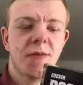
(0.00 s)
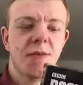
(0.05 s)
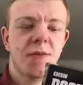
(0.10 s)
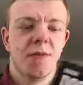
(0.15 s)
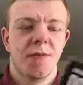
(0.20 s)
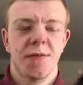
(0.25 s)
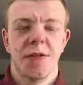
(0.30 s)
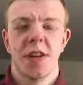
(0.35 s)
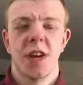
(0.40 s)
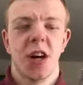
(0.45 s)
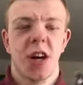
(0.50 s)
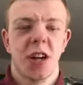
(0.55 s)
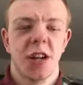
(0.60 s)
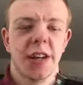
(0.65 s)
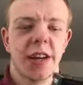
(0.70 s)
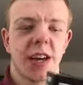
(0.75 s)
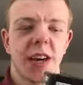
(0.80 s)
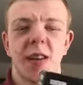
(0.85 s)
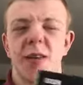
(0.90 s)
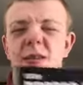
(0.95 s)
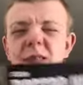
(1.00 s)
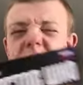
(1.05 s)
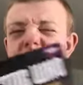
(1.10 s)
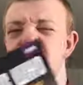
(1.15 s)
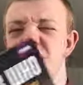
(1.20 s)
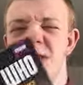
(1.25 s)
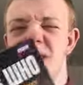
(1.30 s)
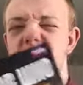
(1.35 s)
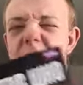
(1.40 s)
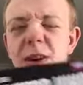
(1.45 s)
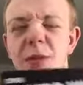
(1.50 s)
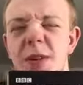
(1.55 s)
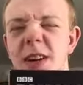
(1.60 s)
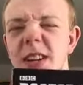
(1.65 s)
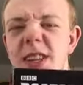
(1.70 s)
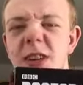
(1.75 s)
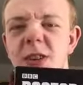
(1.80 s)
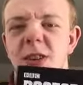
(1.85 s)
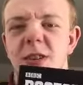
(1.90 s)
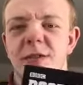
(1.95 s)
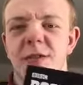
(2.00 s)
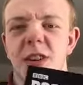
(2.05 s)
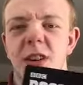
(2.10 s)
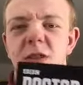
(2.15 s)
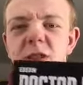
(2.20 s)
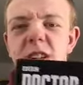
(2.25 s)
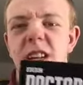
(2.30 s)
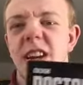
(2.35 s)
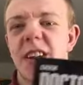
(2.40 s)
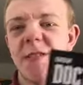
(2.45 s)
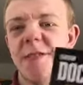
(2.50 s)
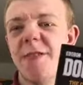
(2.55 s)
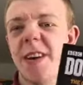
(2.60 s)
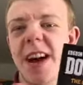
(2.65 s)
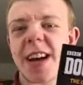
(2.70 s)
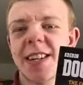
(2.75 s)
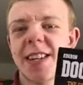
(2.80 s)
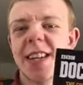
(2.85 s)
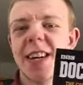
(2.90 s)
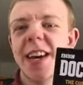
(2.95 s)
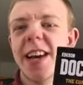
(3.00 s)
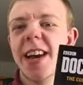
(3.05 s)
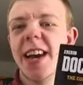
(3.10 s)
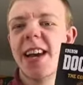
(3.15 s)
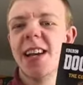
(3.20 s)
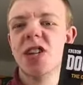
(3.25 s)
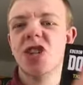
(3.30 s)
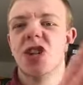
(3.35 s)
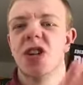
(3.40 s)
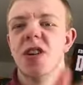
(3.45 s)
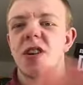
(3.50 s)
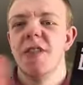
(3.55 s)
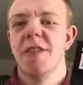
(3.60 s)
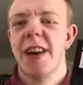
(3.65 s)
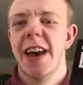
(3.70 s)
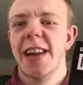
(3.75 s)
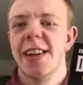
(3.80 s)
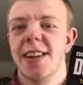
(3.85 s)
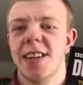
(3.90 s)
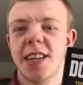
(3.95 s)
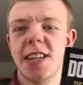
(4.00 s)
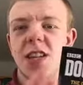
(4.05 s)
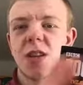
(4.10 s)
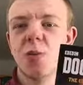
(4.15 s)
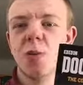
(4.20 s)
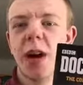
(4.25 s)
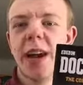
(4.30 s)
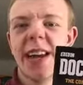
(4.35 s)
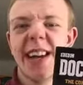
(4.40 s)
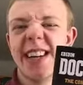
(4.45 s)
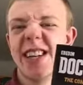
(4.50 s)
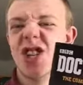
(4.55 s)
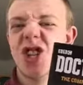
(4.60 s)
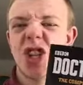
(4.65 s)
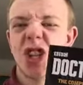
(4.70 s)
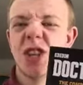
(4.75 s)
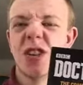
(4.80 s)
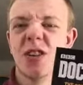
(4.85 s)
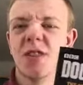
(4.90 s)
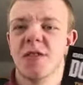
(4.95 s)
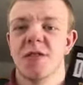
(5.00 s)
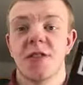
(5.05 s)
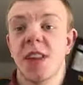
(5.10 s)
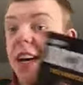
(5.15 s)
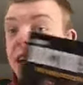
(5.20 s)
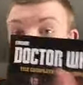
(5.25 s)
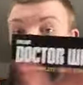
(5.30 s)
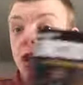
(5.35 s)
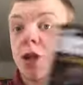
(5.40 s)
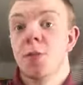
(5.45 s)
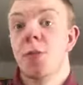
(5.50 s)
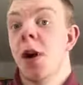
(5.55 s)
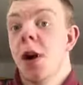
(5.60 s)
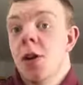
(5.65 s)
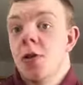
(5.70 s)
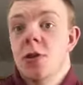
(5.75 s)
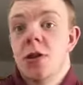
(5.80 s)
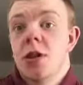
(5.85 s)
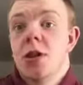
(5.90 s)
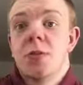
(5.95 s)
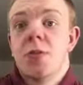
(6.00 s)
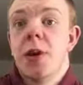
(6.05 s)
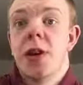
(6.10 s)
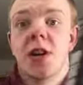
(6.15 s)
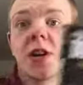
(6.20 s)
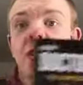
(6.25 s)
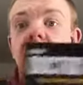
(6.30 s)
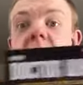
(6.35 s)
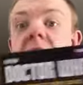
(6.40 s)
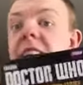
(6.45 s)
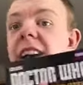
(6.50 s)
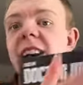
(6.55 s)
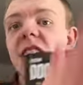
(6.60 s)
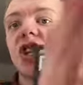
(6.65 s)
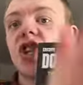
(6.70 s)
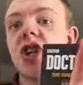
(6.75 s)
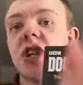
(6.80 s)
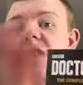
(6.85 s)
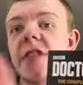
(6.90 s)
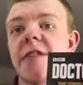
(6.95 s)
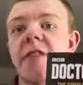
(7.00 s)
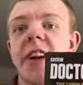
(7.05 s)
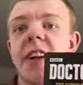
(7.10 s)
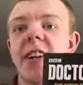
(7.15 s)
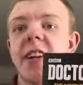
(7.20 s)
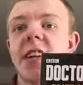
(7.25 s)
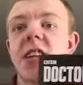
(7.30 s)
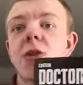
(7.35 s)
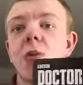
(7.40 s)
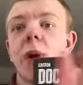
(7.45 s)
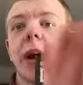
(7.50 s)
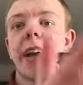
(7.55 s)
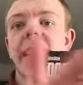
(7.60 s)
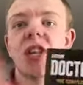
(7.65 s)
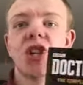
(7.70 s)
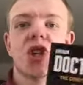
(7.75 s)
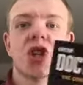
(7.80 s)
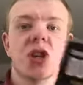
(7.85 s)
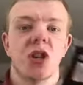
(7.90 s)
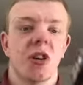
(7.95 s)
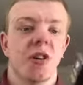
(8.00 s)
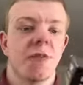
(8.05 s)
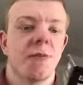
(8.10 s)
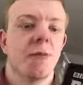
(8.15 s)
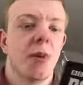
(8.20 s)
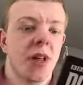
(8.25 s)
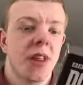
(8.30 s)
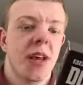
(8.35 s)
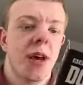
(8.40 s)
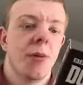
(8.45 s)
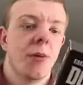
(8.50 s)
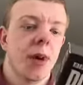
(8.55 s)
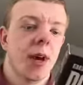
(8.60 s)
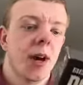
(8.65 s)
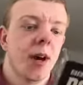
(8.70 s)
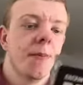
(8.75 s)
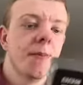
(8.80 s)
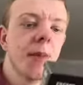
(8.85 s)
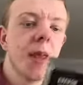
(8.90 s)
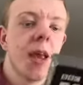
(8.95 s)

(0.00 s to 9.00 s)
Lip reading: finale. It was a little bit too confusing. In fact, it shouldn't have ended the way it should have. That's just my honest opinion. It shouldn't have ended the way it should have, but there we are.